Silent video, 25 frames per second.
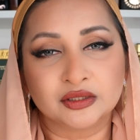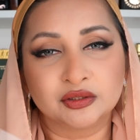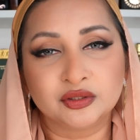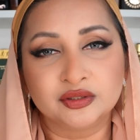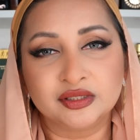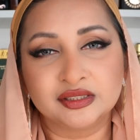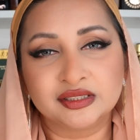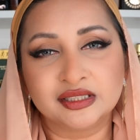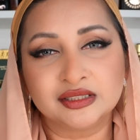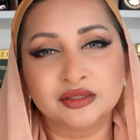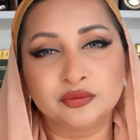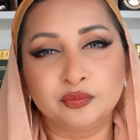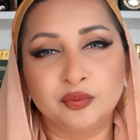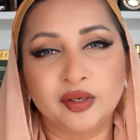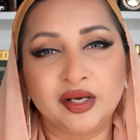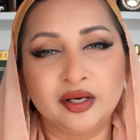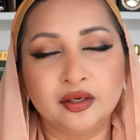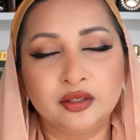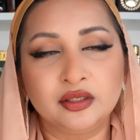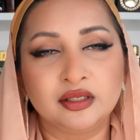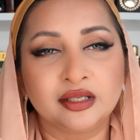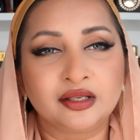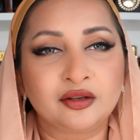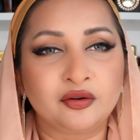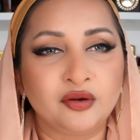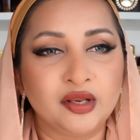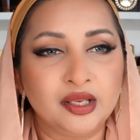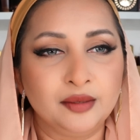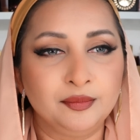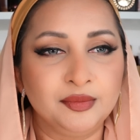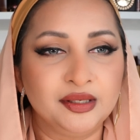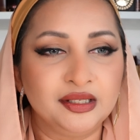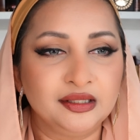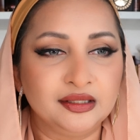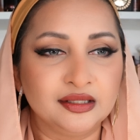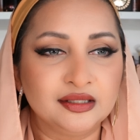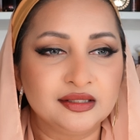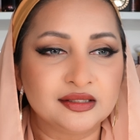So this is where the
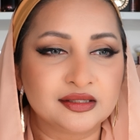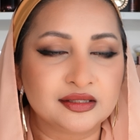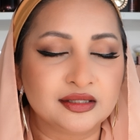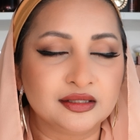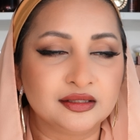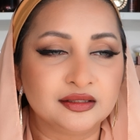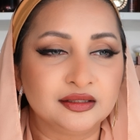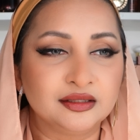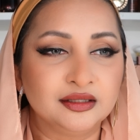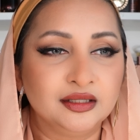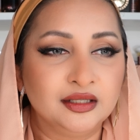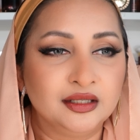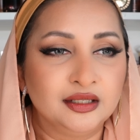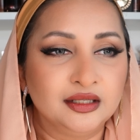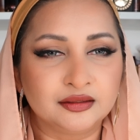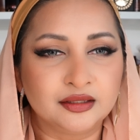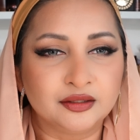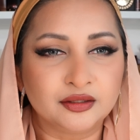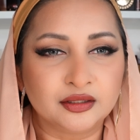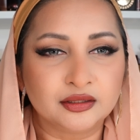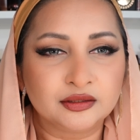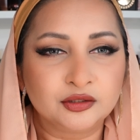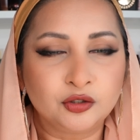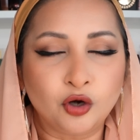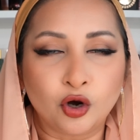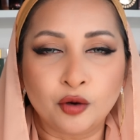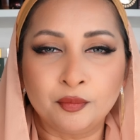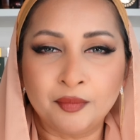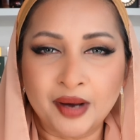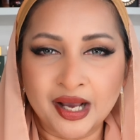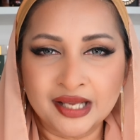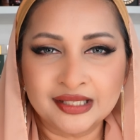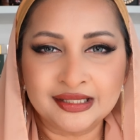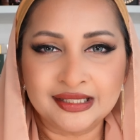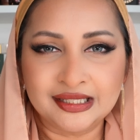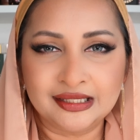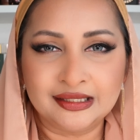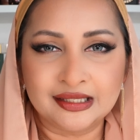creaminess, the
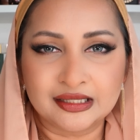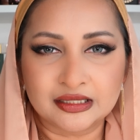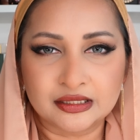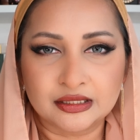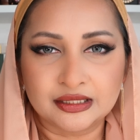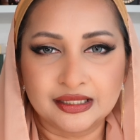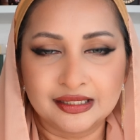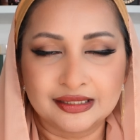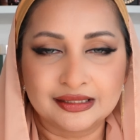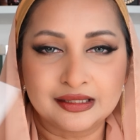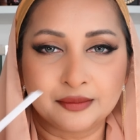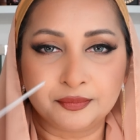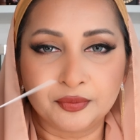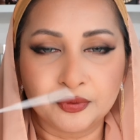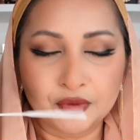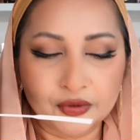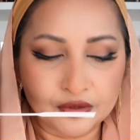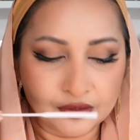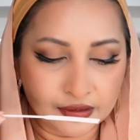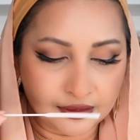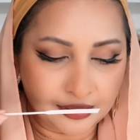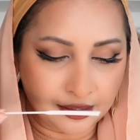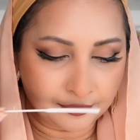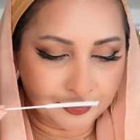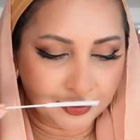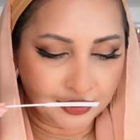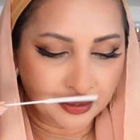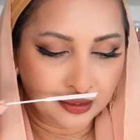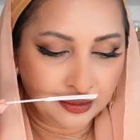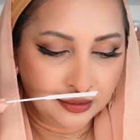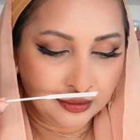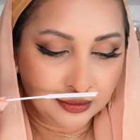gourmandiness is supposed to come in.